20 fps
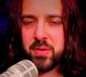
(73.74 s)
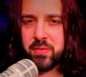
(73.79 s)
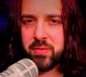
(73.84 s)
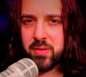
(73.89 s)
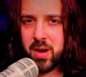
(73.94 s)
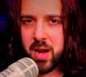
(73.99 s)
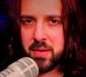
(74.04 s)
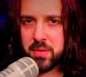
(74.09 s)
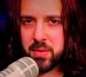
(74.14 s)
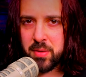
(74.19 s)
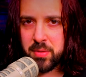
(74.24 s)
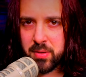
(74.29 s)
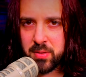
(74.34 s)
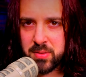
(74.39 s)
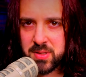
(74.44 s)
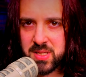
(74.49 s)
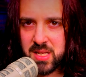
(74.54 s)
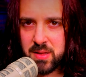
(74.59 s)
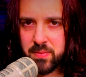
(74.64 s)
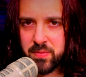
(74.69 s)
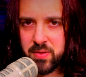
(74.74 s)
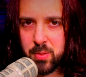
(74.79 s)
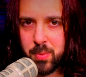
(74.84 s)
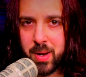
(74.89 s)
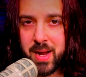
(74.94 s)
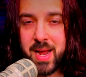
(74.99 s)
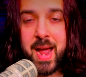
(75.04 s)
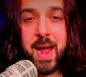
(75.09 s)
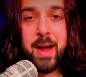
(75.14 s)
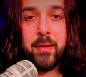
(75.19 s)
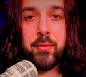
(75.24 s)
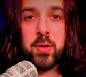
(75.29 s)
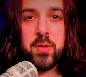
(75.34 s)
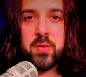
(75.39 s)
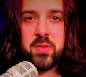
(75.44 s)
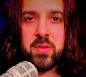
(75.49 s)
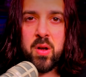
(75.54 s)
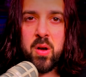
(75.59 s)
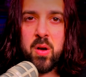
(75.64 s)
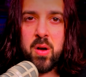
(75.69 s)
Friday the 13th film I ever
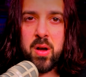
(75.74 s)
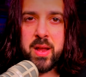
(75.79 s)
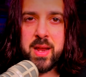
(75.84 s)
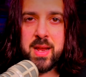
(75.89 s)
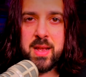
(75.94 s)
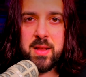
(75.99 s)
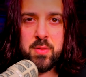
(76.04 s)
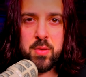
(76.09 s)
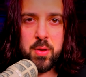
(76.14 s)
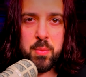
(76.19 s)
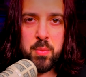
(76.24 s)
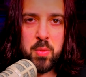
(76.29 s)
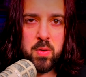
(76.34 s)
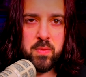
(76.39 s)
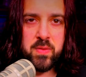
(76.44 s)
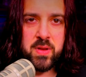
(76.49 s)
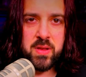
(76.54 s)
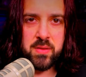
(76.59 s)
saw in the movie